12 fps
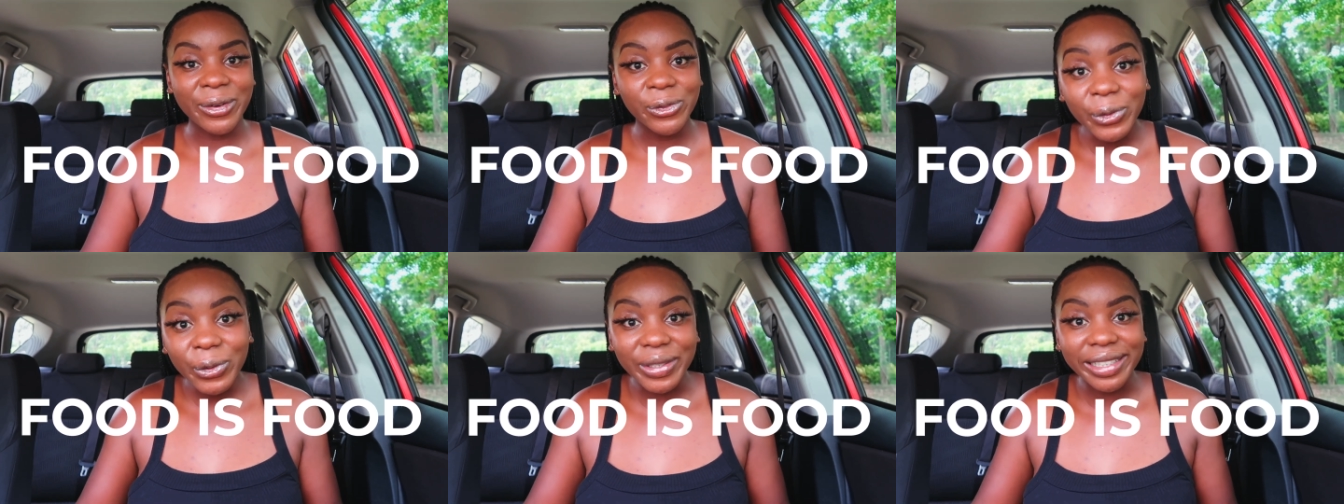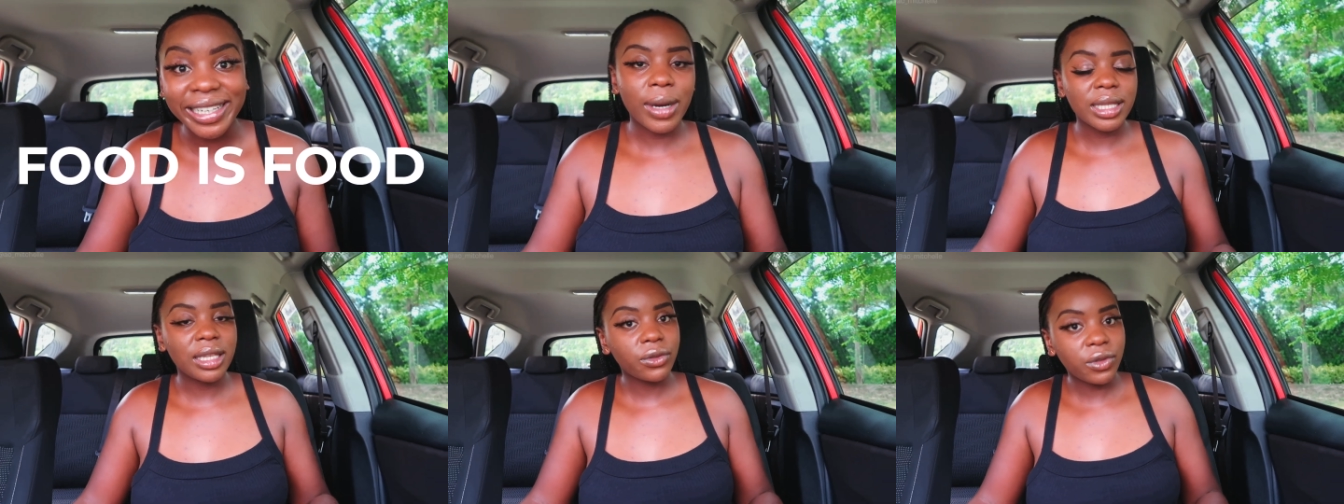food
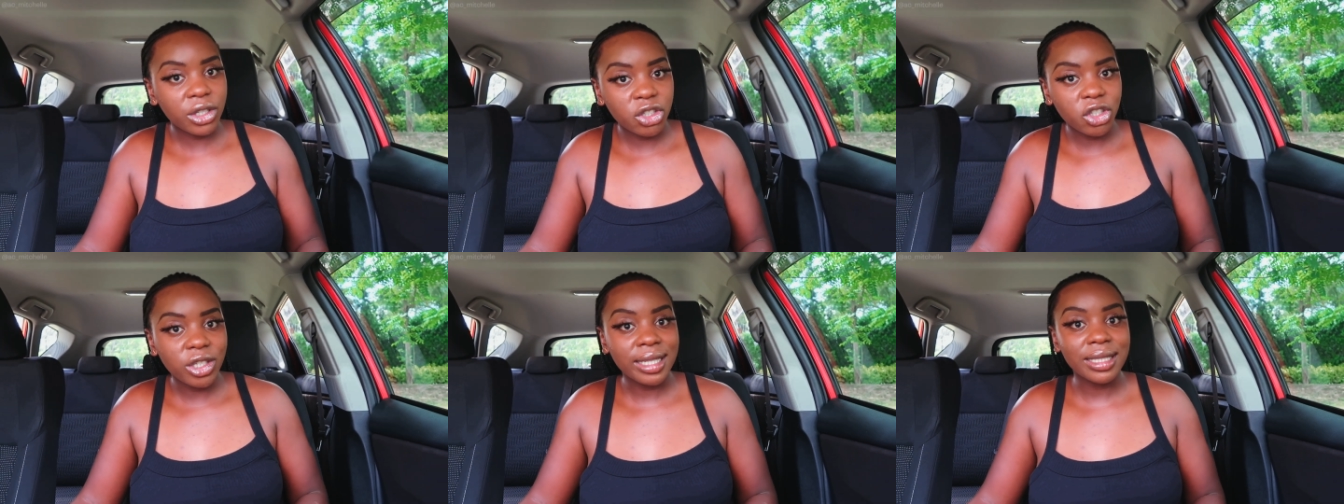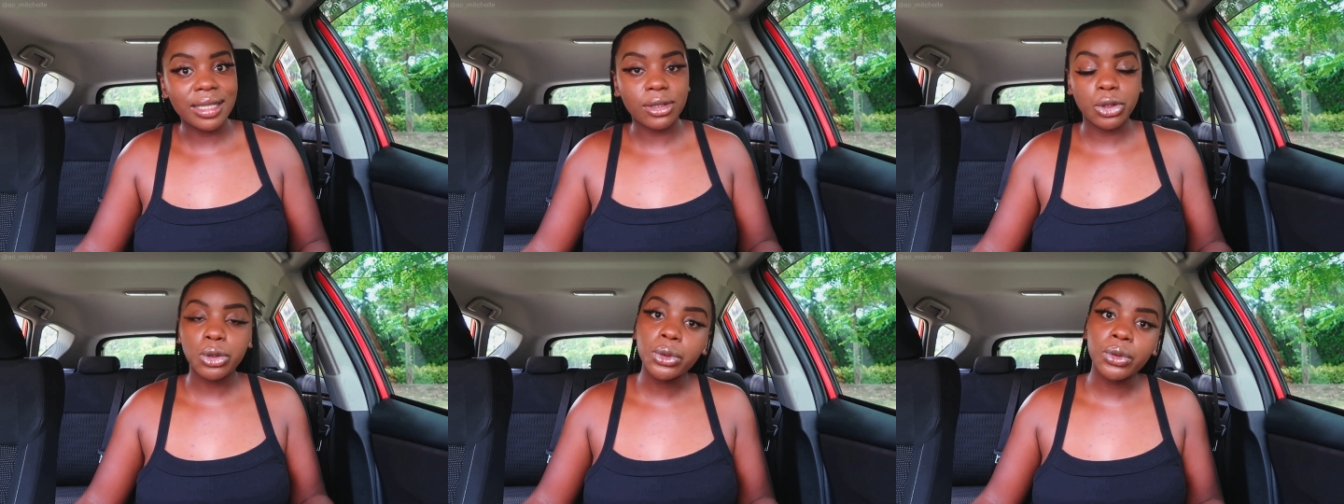what differentiates the
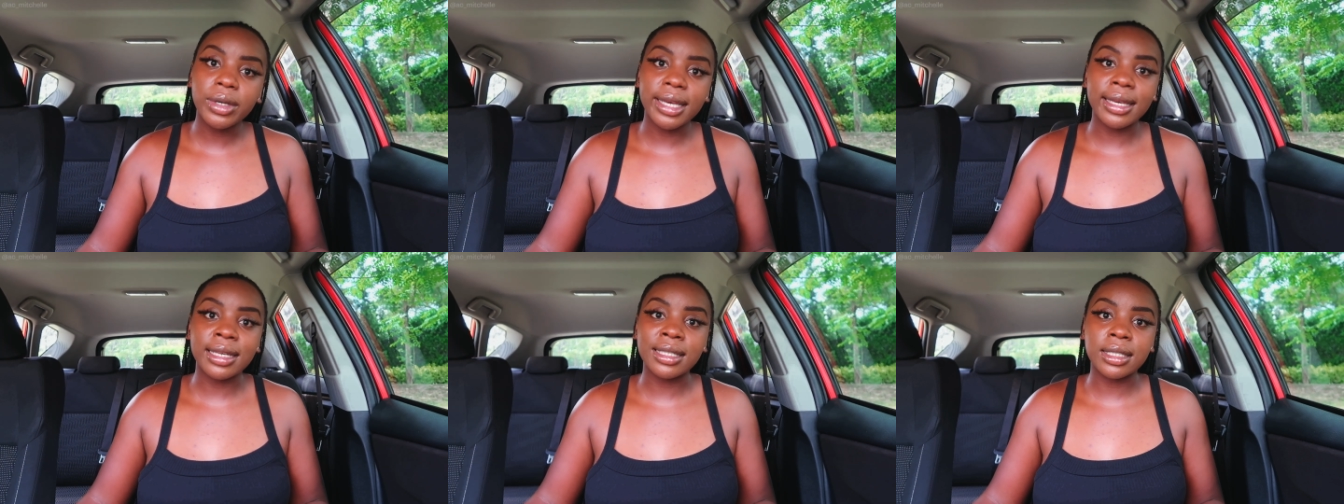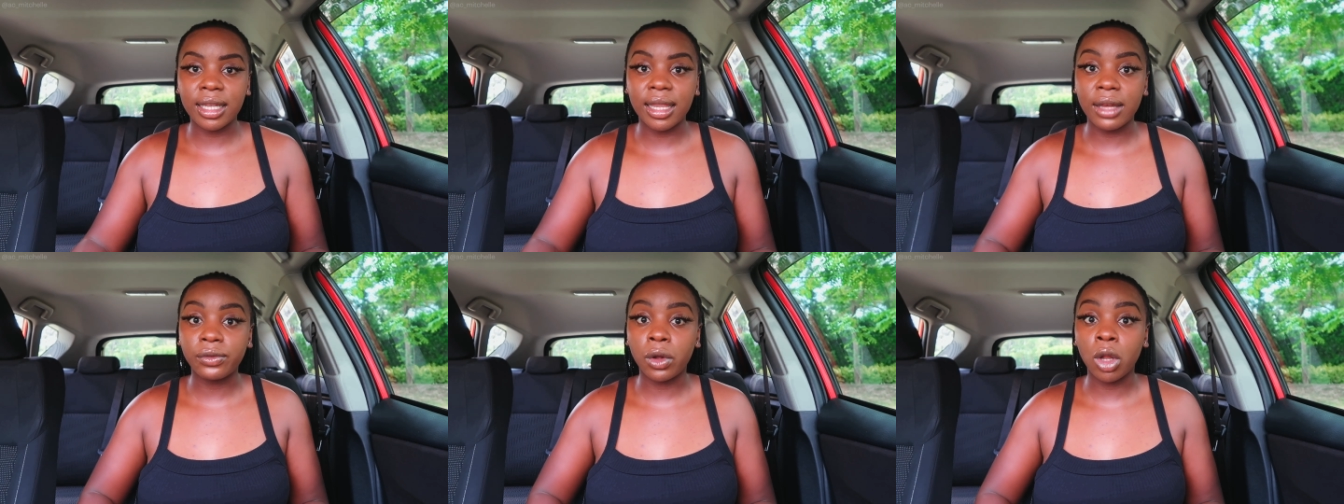two is the
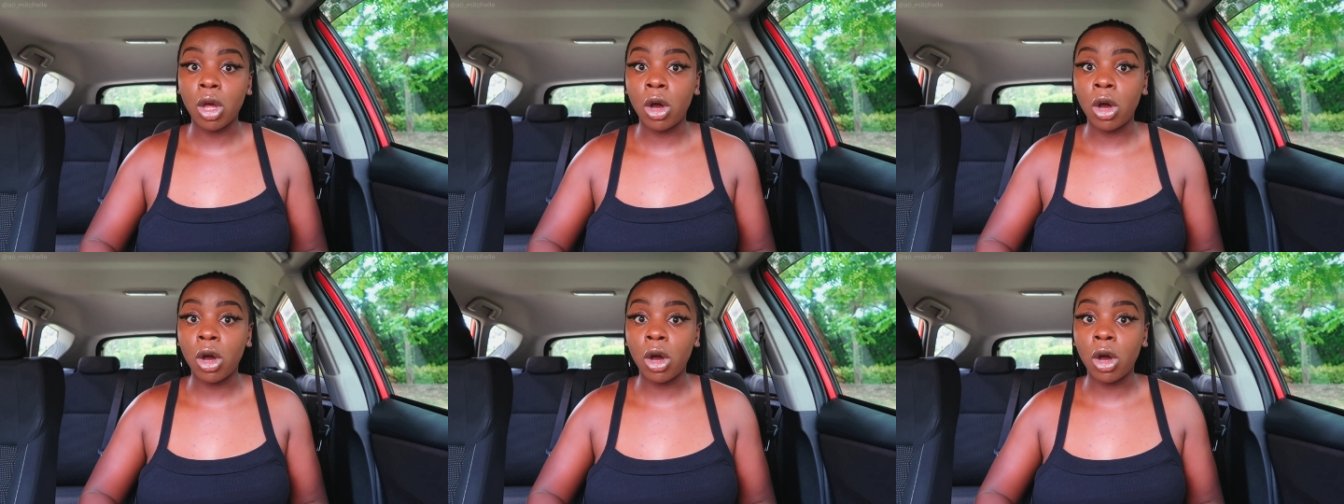level